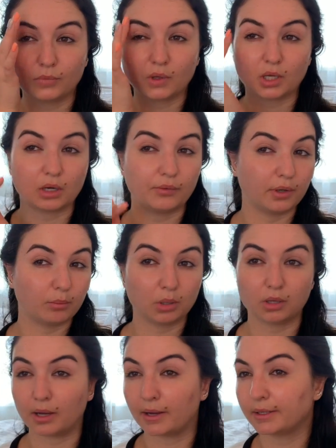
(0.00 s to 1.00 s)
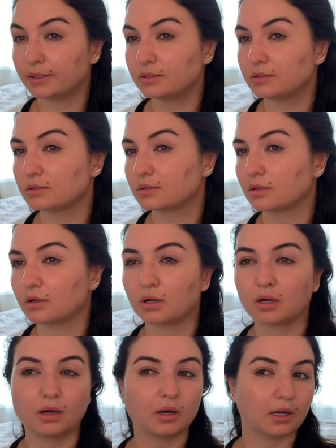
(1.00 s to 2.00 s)
how it applies,
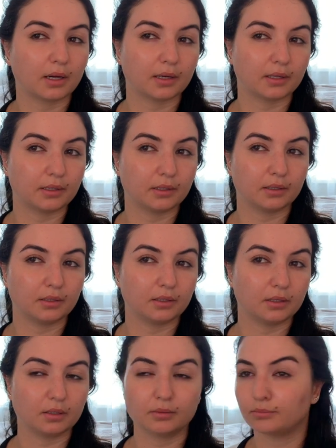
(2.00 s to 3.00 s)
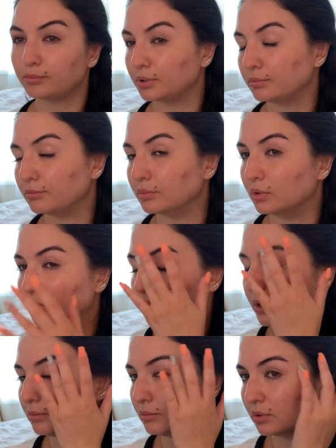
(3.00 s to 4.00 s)
I put
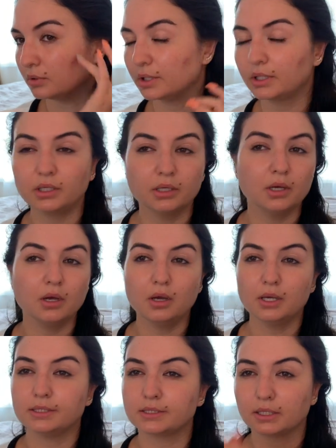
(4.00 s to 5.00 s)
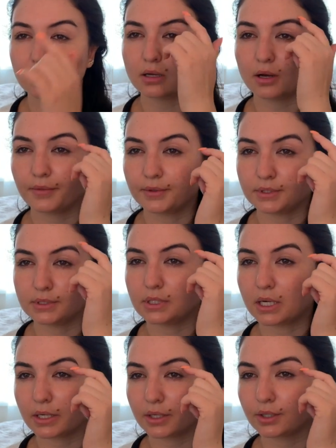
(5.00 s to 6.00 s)
more and more until I got the
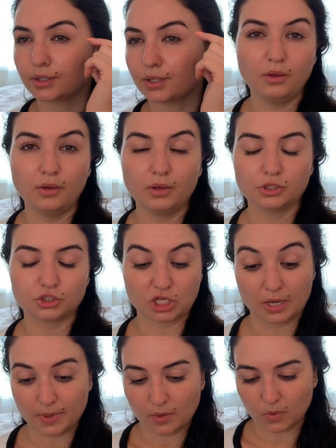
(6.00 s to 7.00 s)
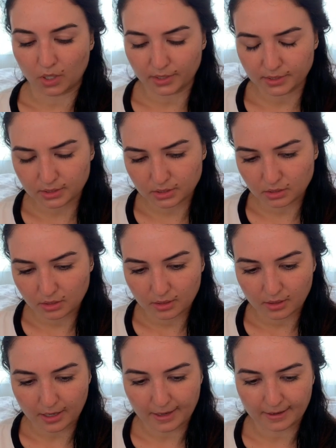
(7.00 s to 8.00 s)
desired shape I want.
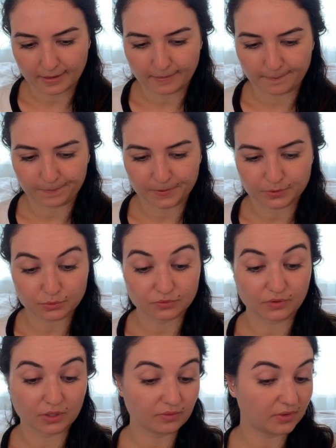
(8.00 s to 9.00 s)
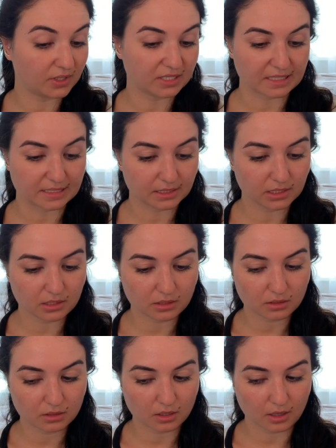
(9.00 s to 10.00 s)
This was very, very
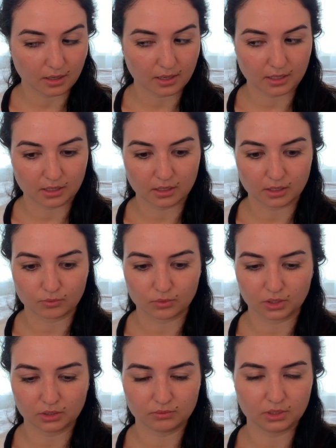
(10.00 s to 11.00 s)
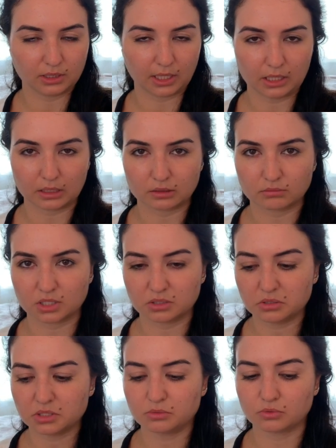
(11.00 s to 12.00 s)
easy, and I really, really like it.
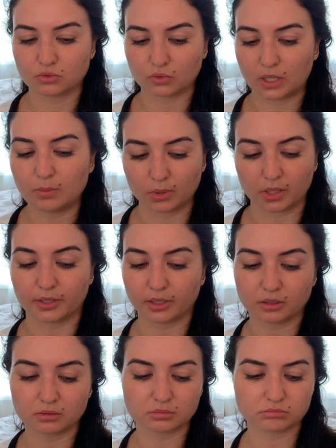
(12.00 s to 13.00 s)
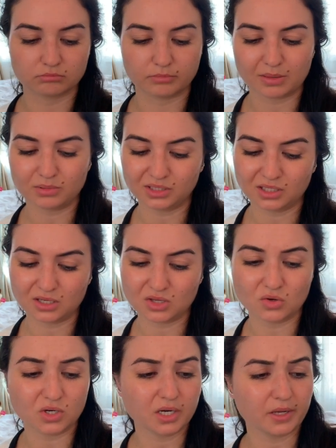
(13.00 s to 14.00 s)
This is a great product. Maybelline New
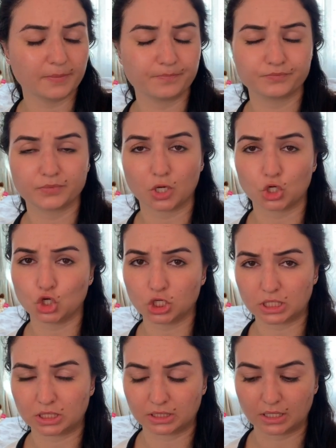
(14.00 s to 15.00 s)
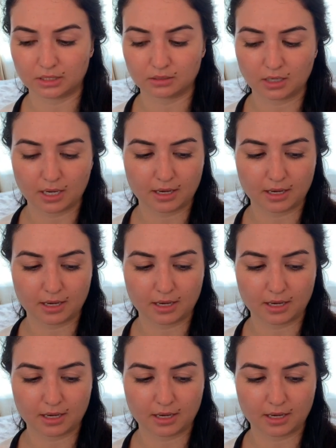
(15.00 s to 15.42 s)
York, you're killing it.